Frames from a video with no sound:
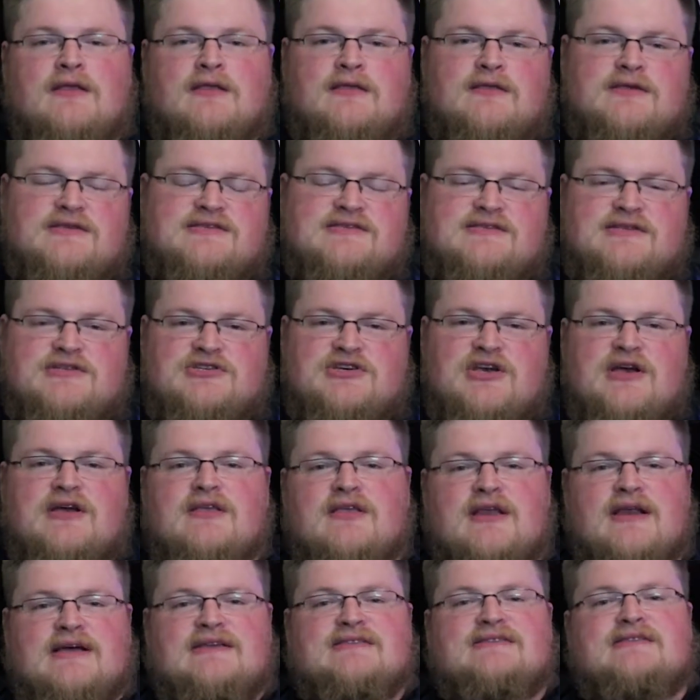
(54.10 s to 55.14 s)
This is the chair
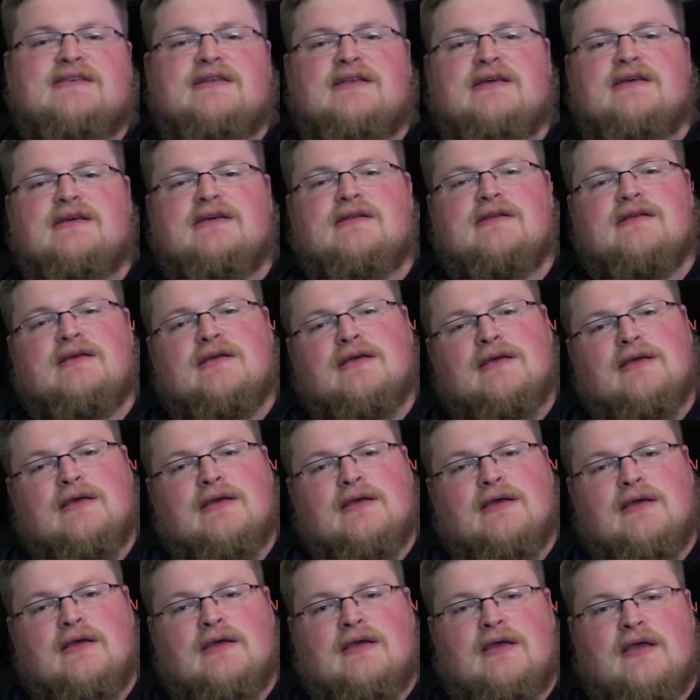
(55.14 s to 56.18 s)
that I sit in
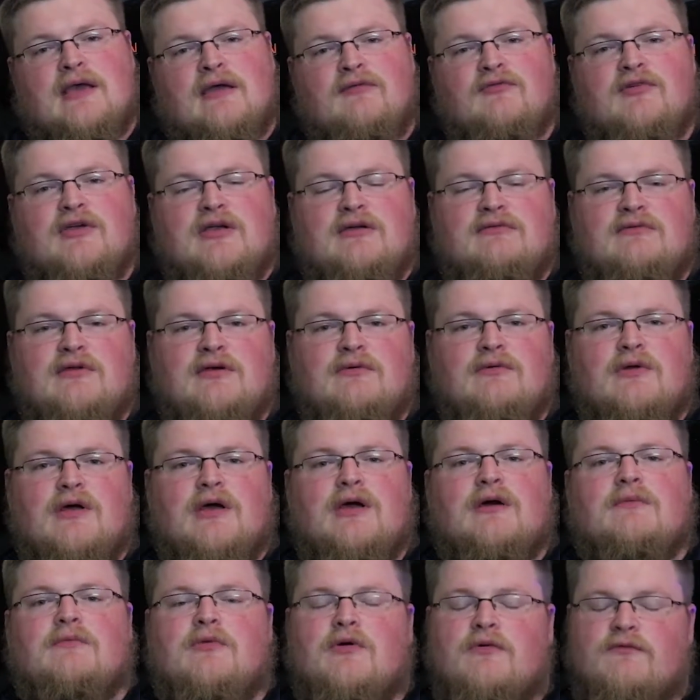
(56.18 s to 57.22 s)
every evening when I
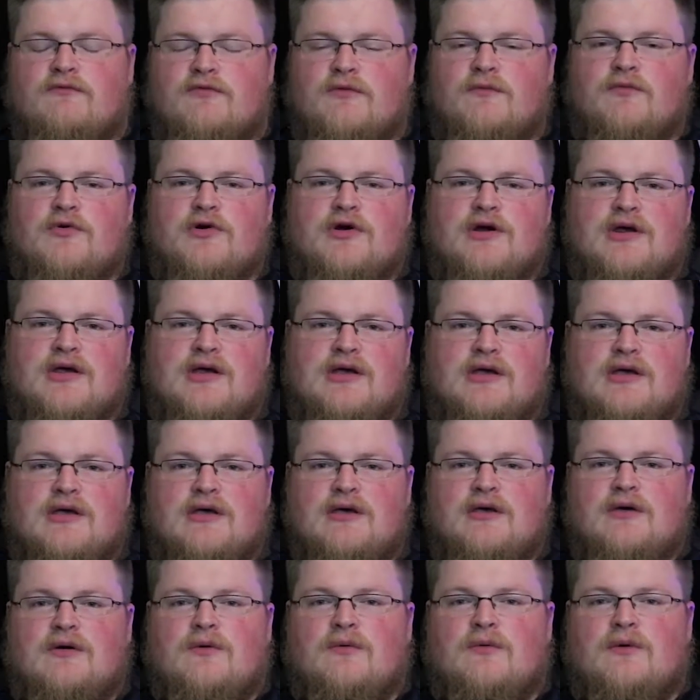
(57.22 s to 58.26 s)
come home from work,
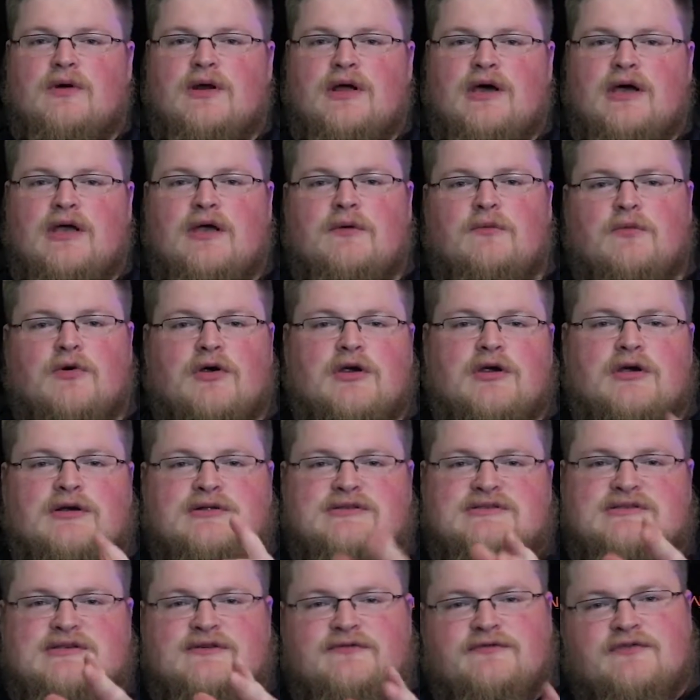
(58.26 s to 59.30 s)
when I am working
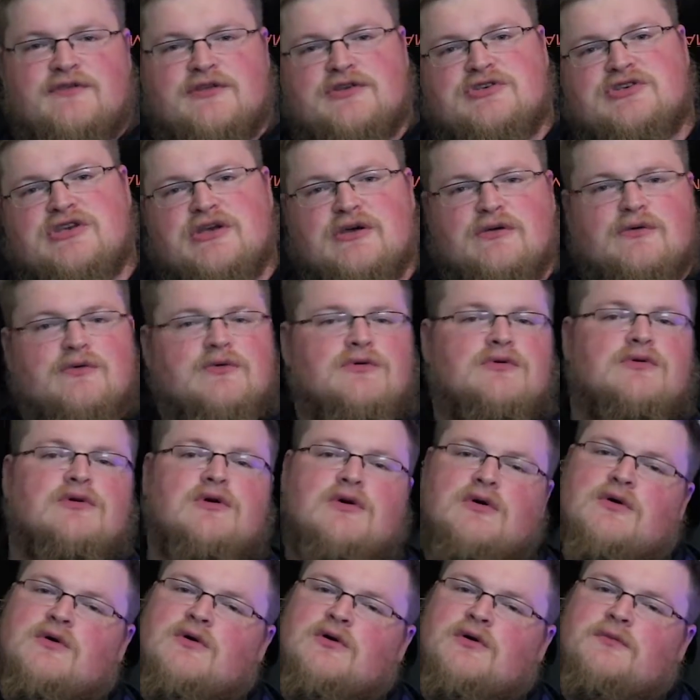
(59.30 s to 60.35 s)
on stuff for the channel
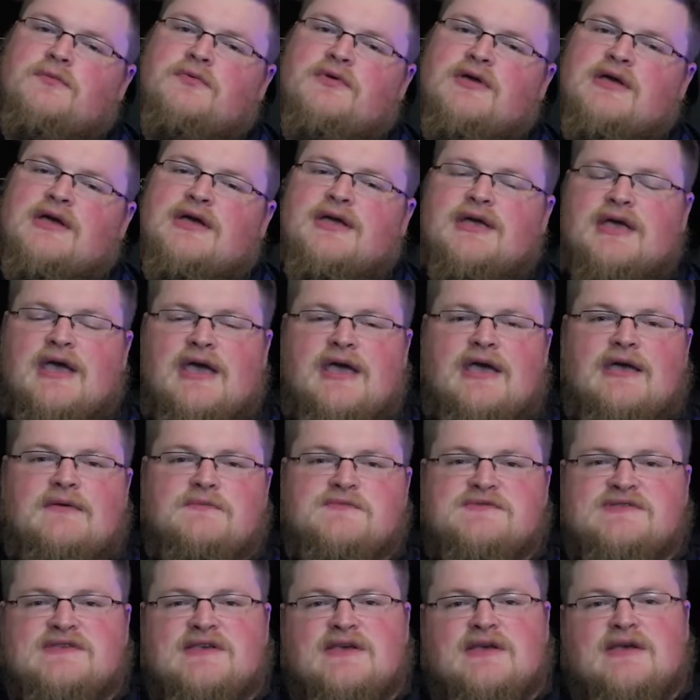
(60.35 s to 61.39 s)
or playing
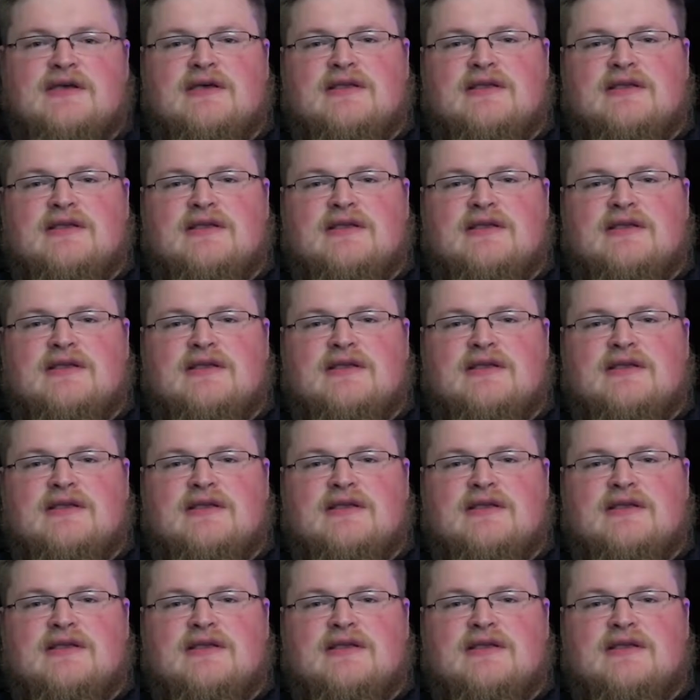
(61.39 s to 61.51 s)
games.